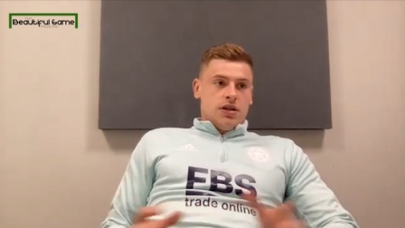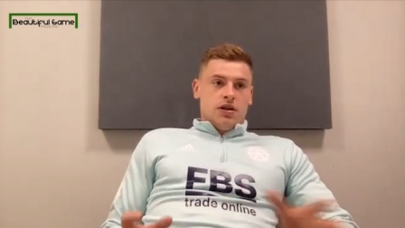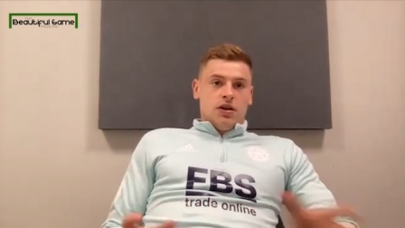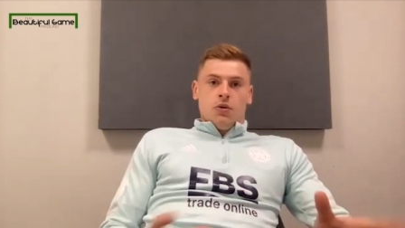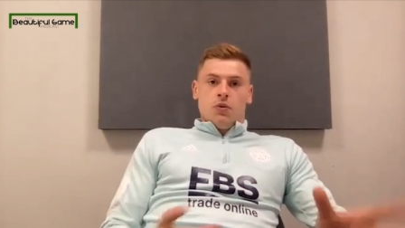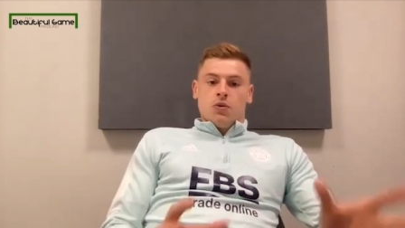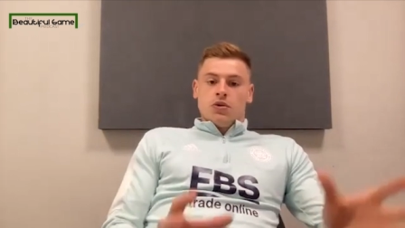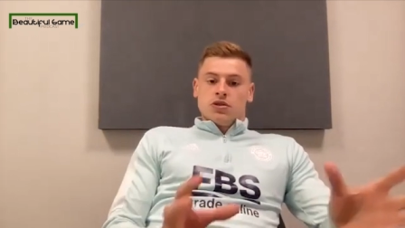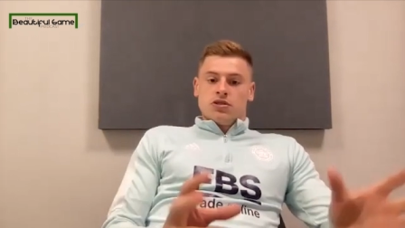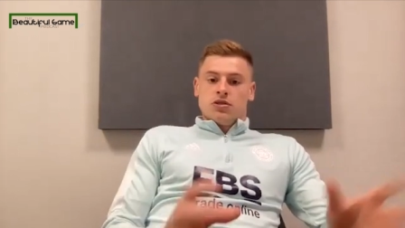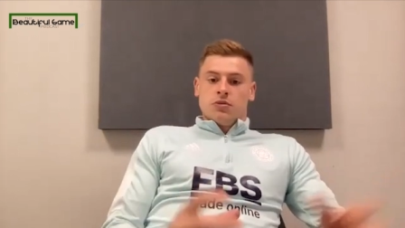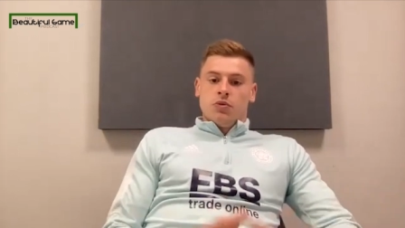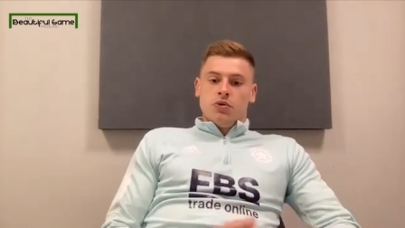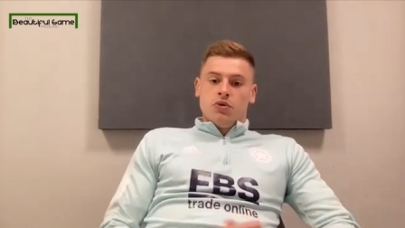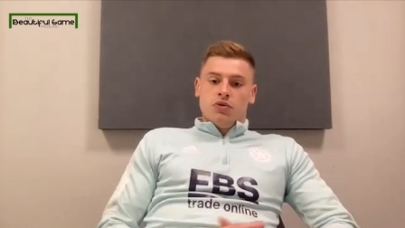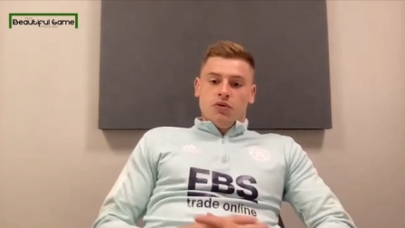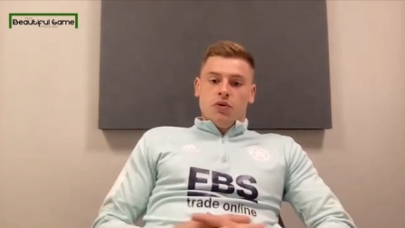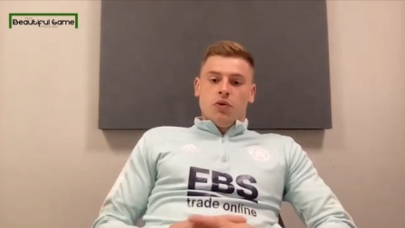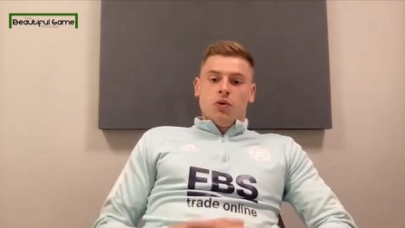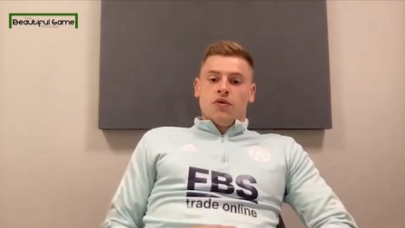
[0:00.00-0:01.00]
you know, he wants to
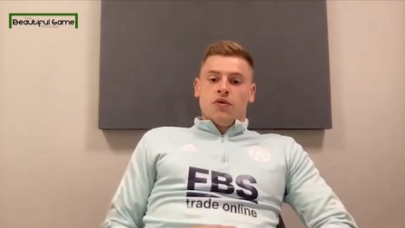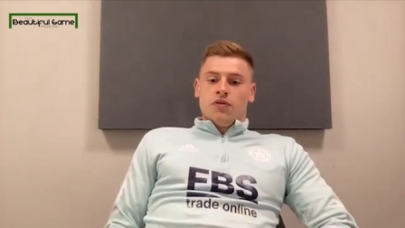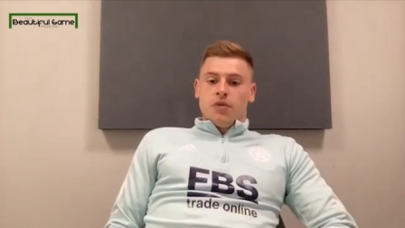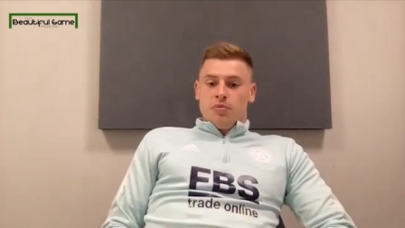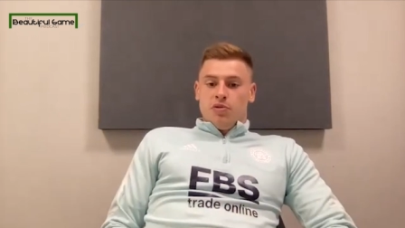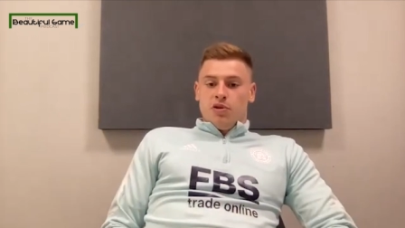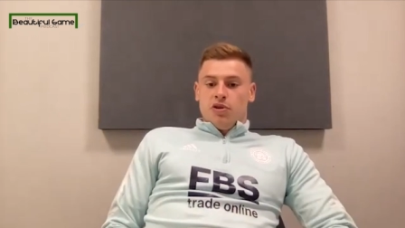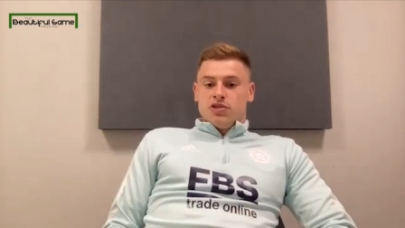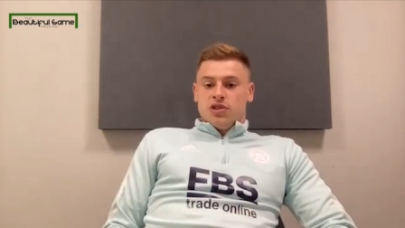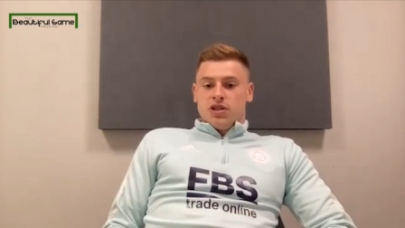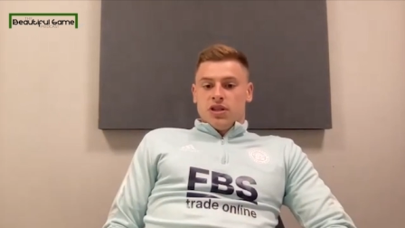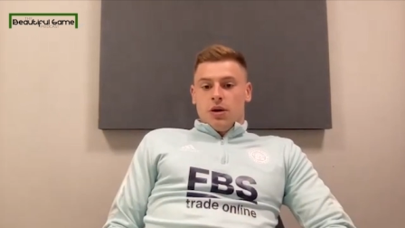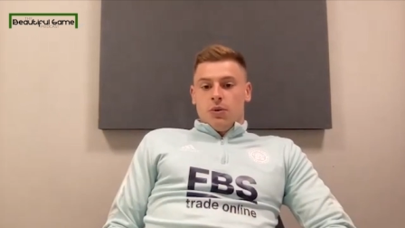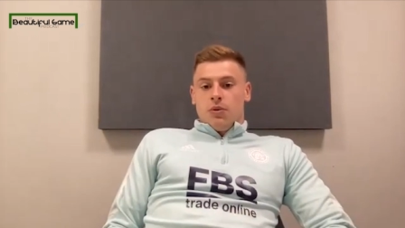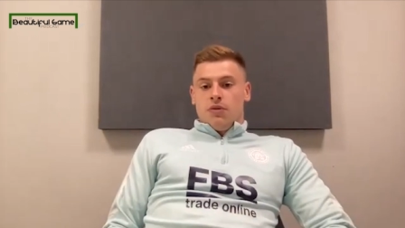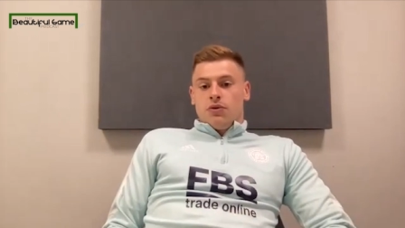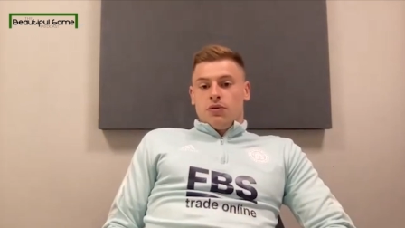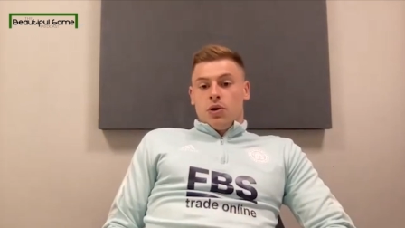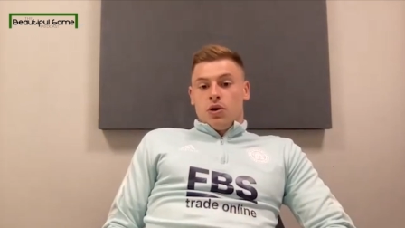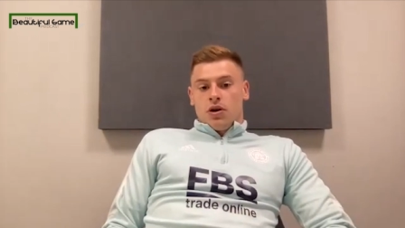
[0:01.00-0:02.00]
move forward with the project
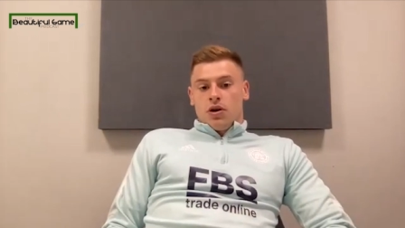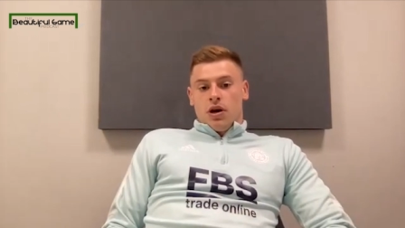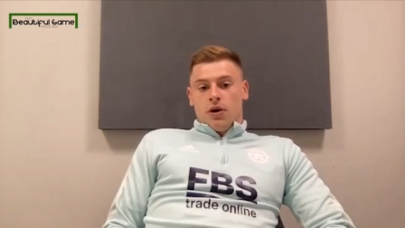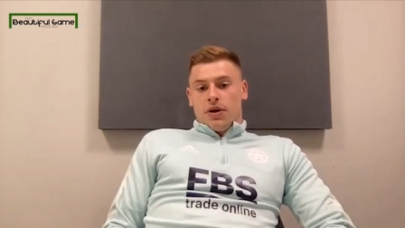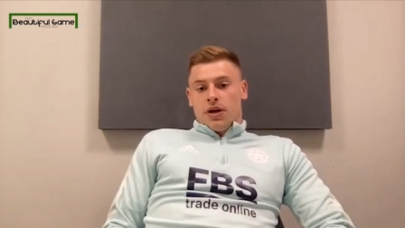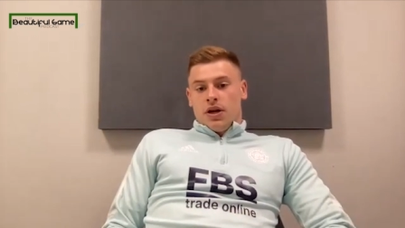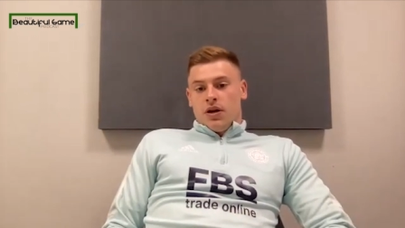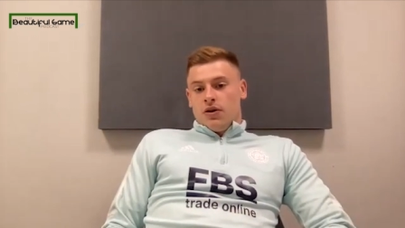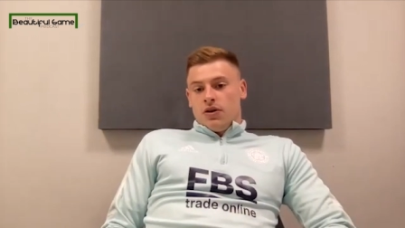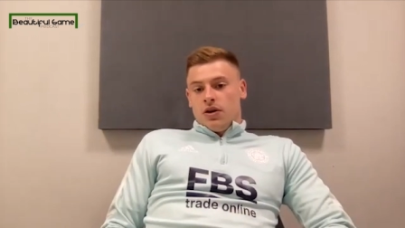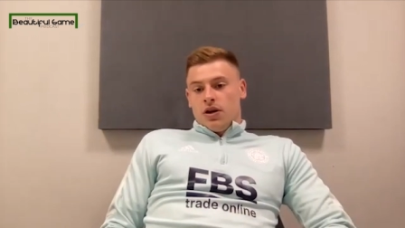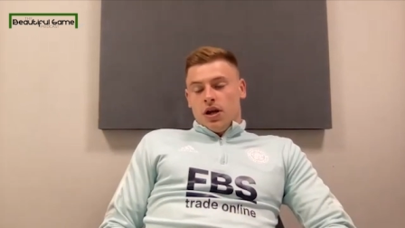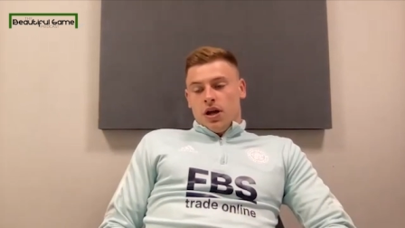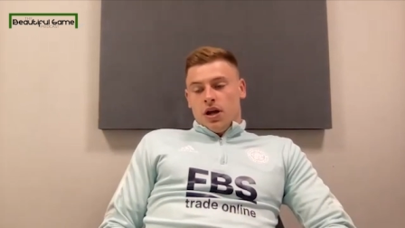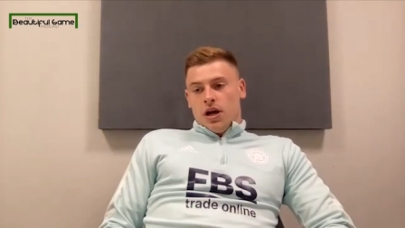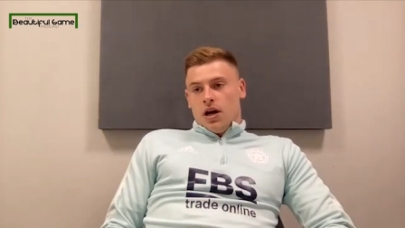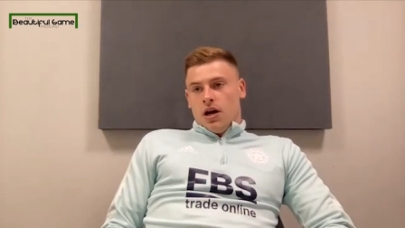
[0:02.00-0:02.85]
that we've got going on.